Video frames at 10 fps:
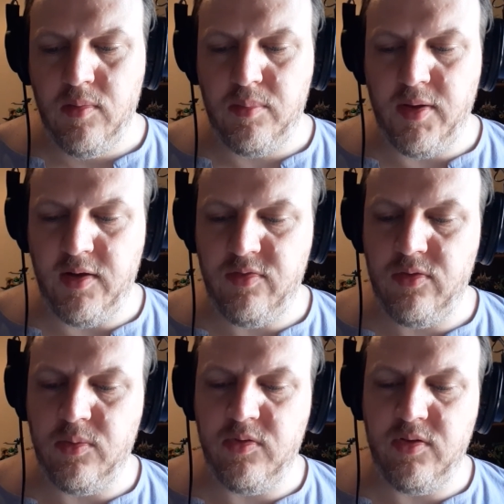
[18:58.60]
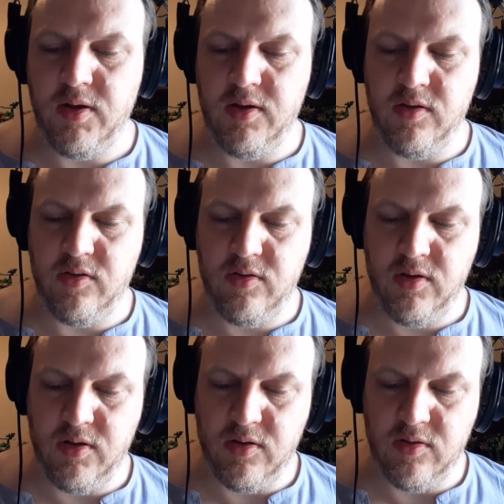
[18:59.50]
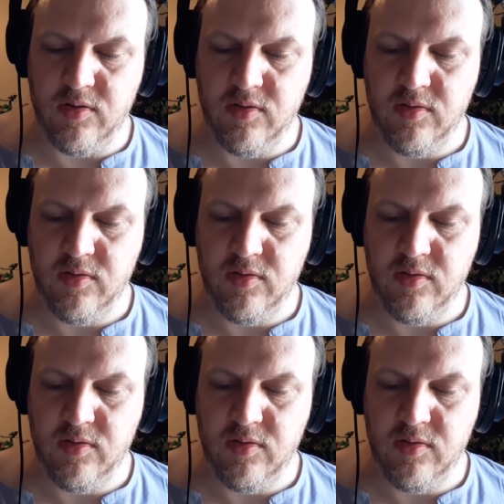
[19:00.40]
"Platforms stay in the cities,"